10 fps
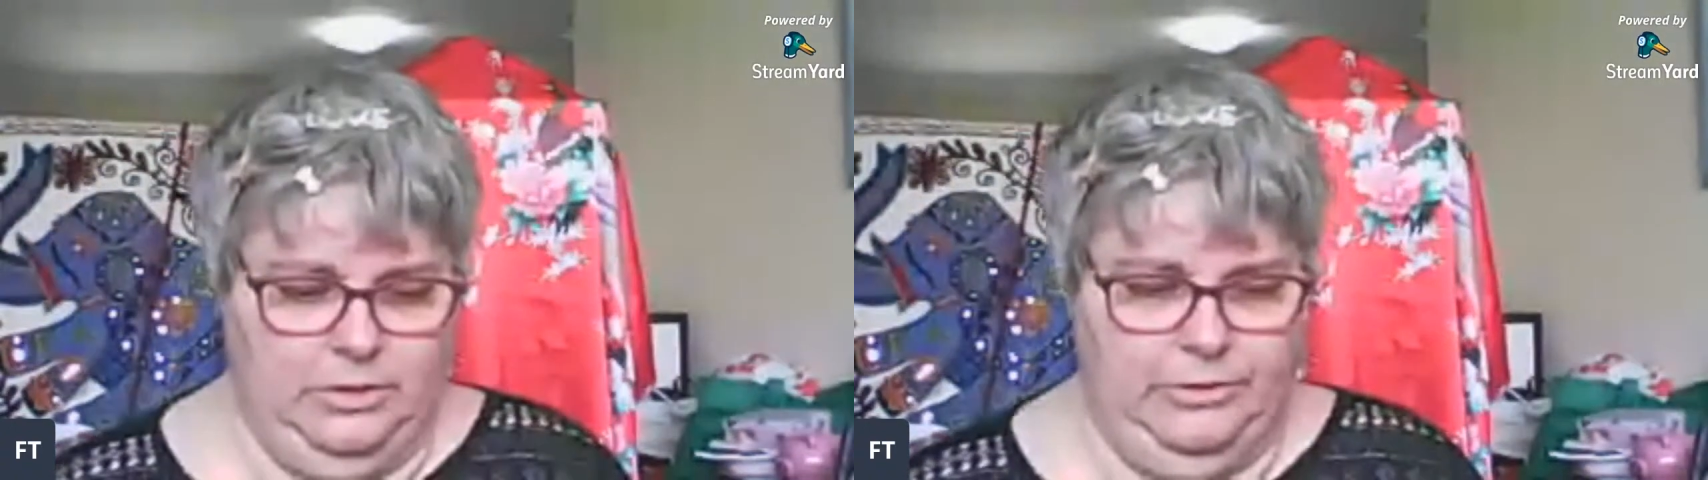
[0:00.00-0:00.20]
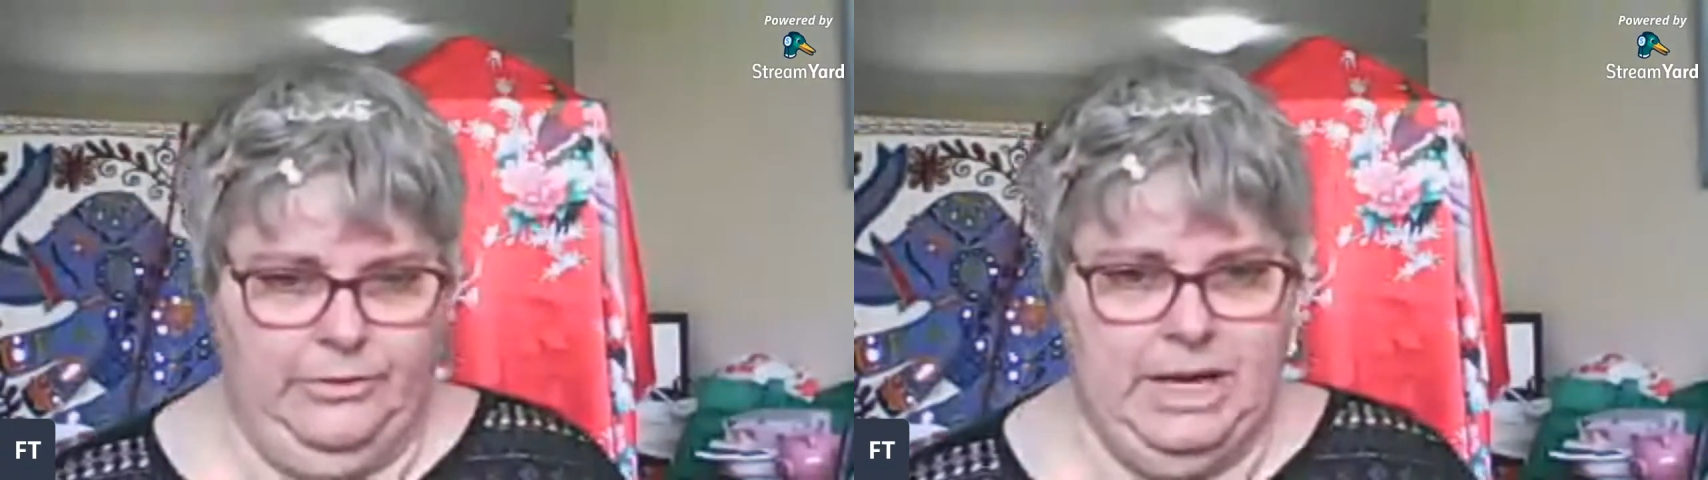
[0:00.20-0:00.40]

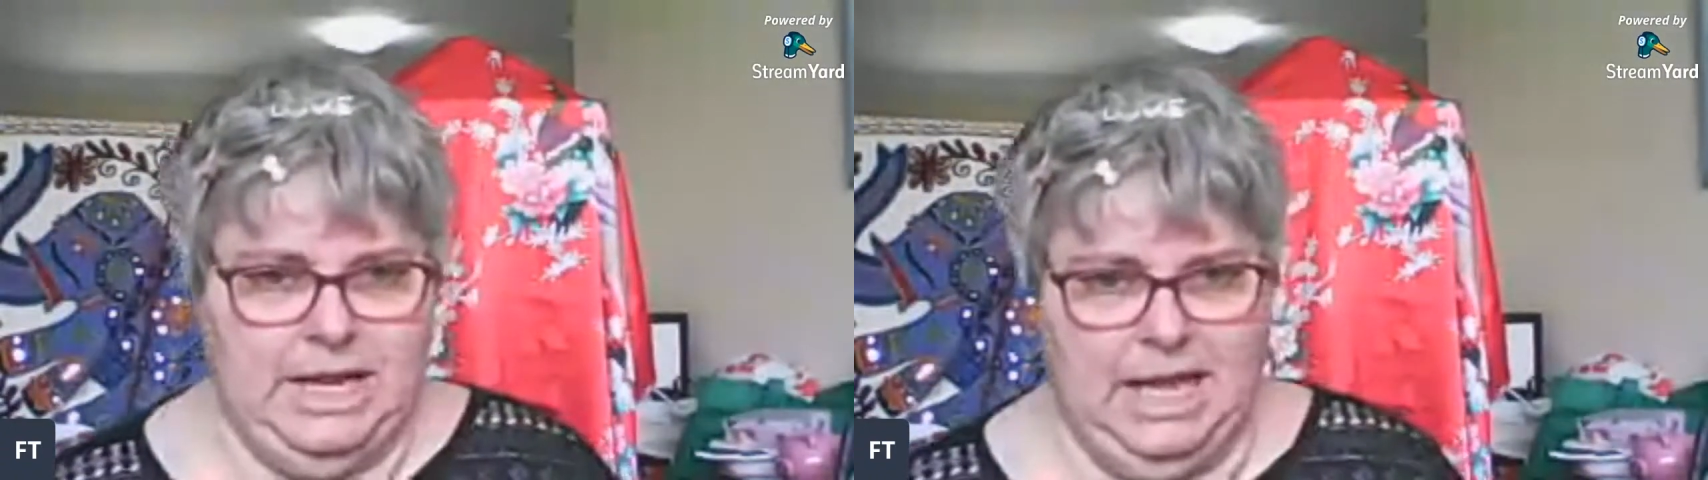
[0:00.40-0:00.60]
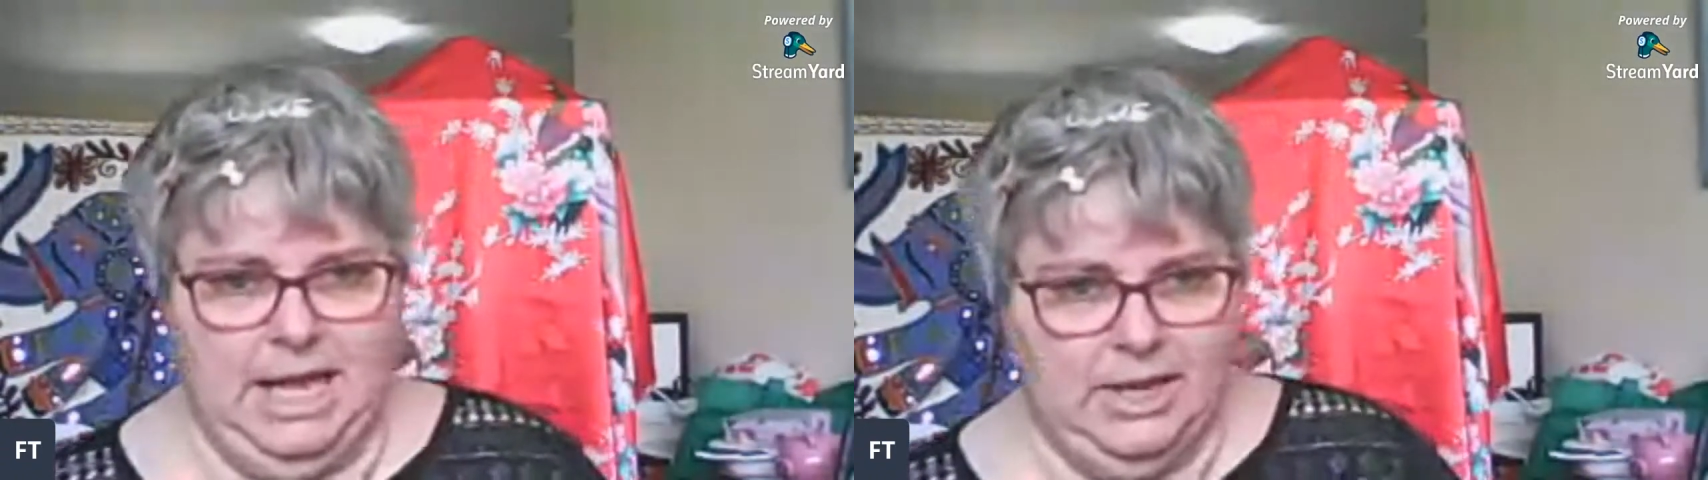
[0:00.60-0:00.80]
3
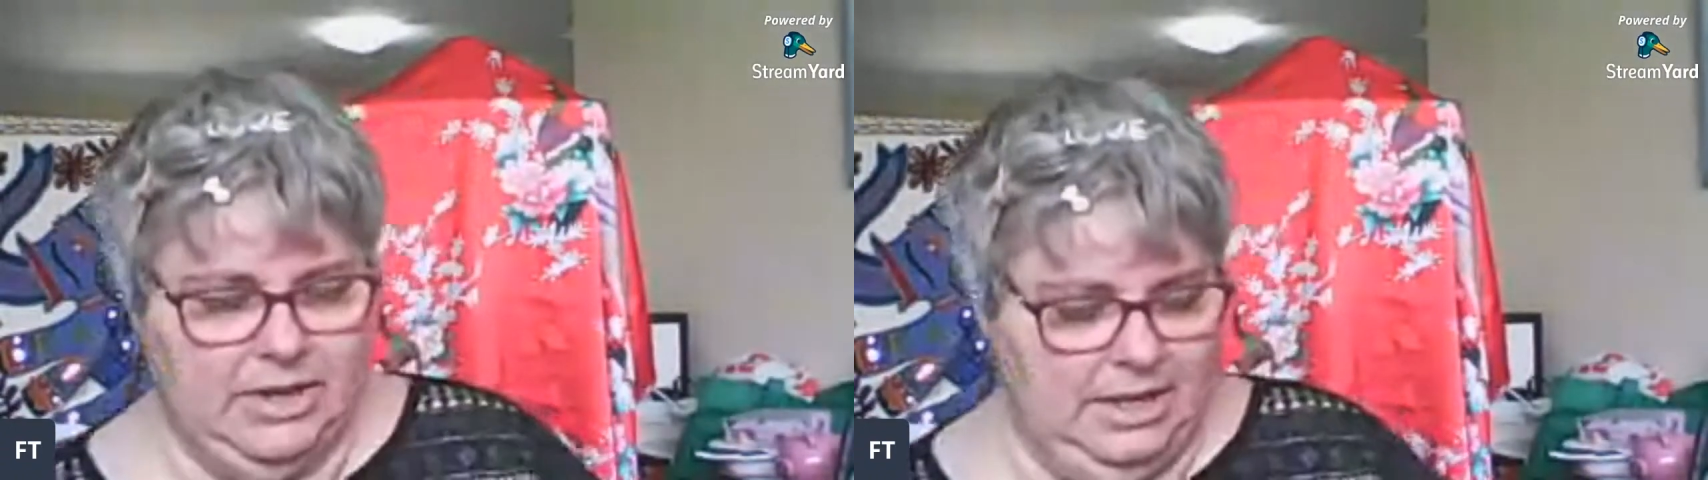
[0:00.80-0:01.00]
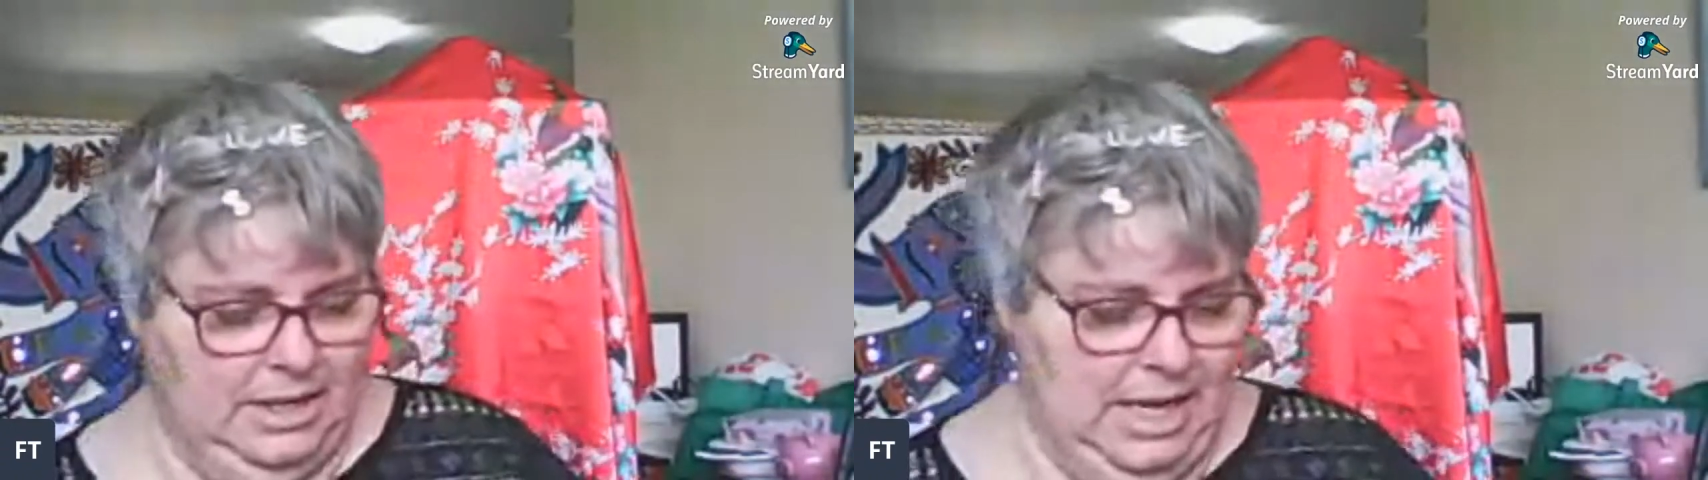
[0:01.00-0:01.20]

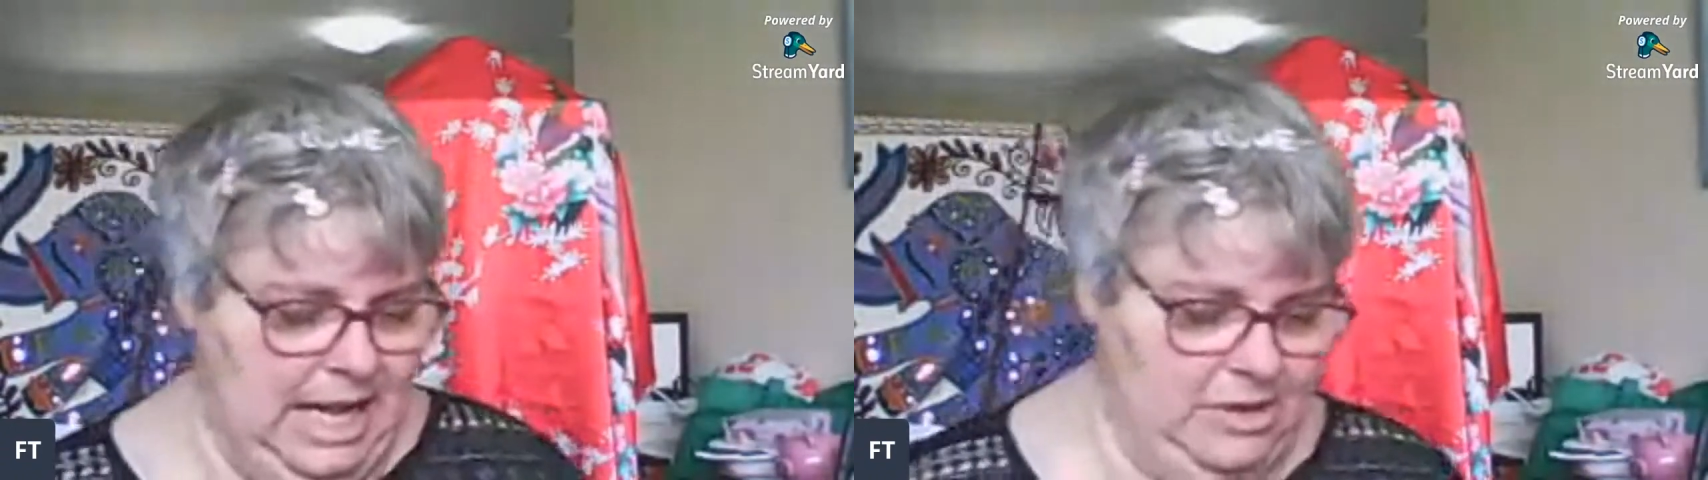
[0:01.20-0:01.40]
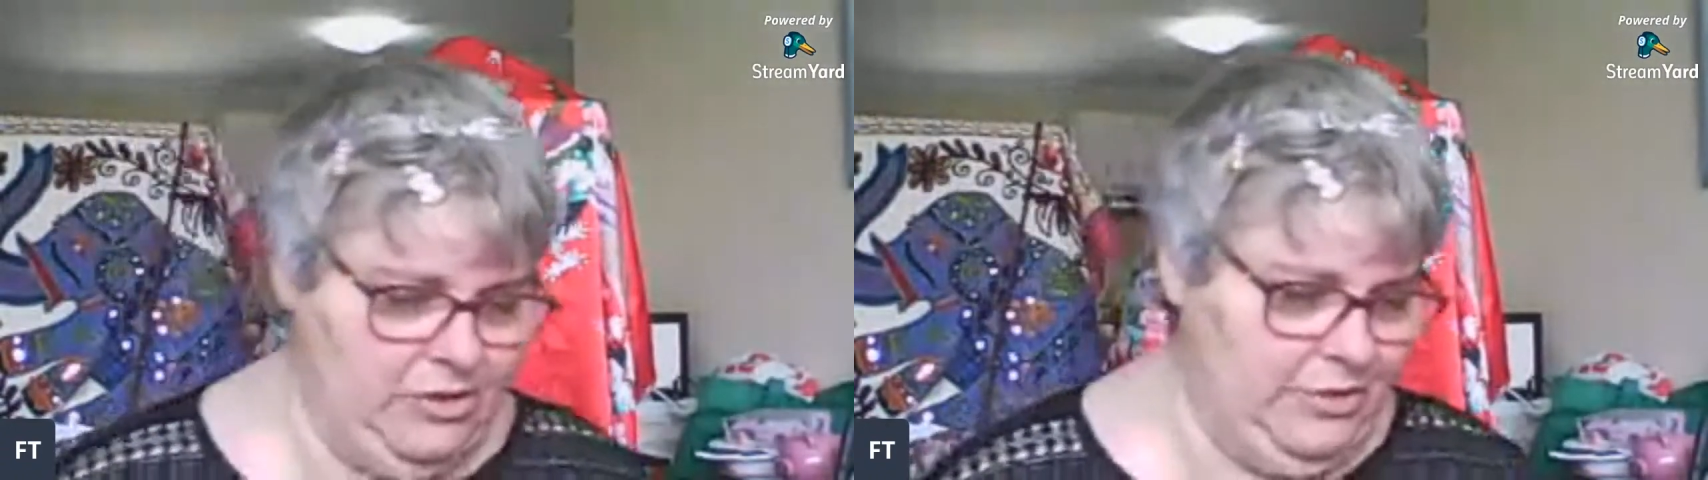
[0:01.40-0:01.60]
cards
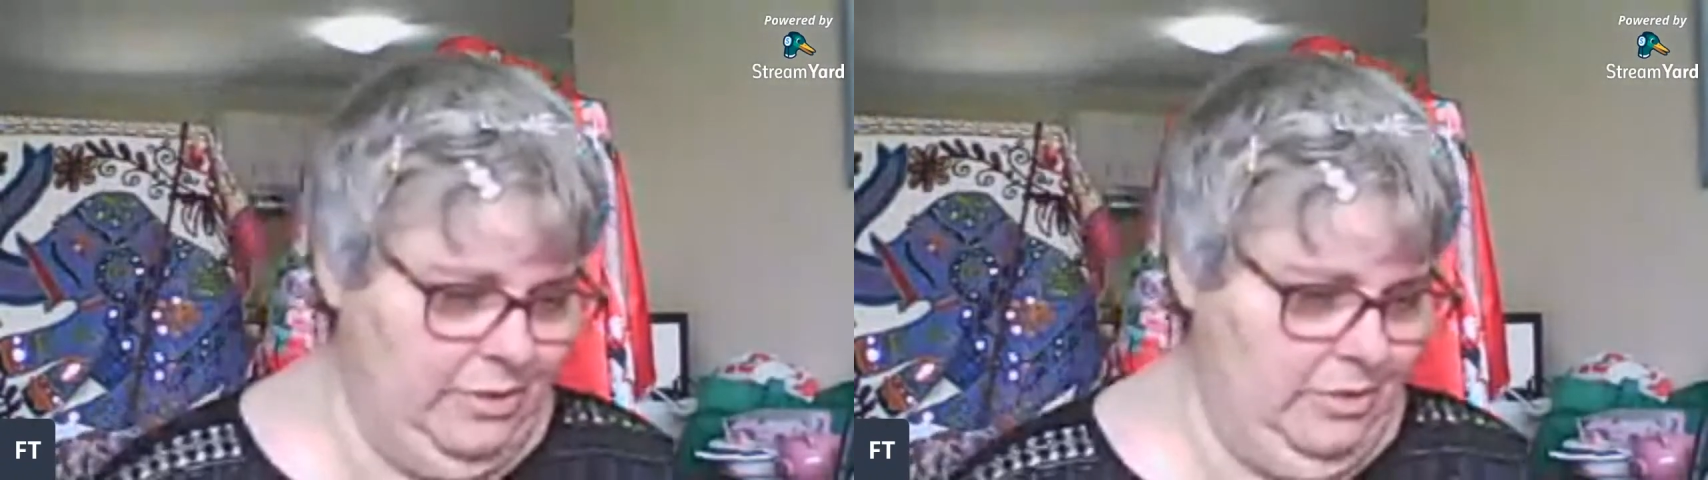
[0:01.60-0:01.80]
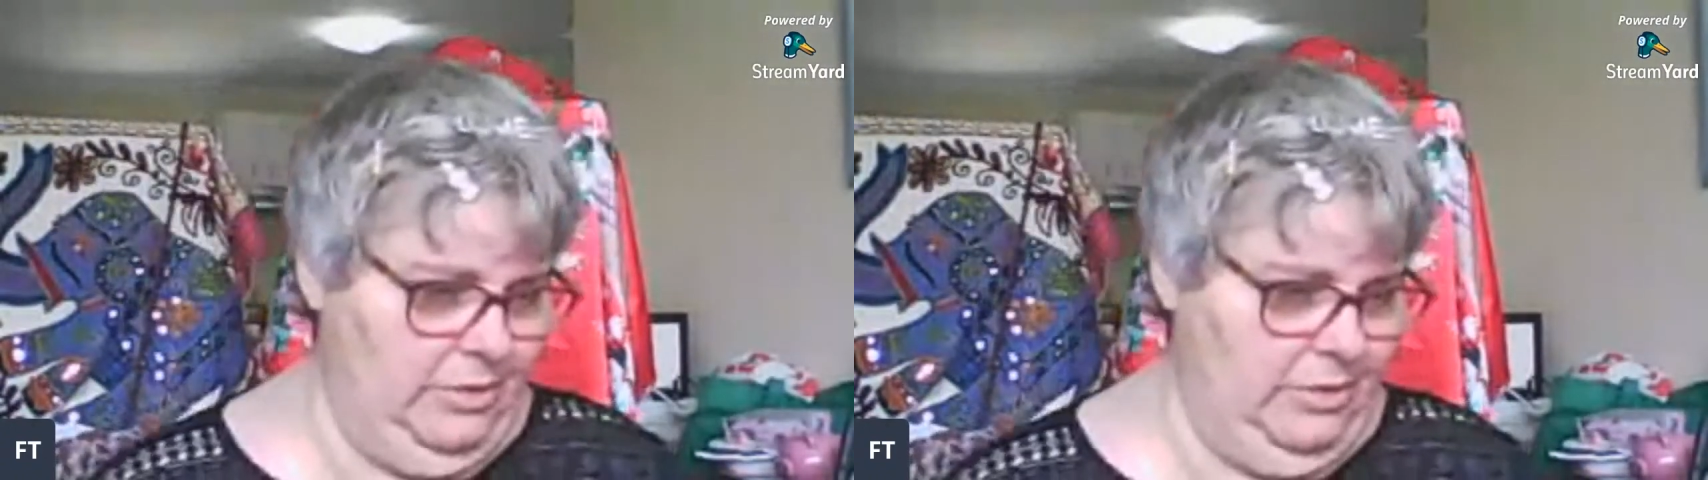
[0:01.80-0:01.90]
each.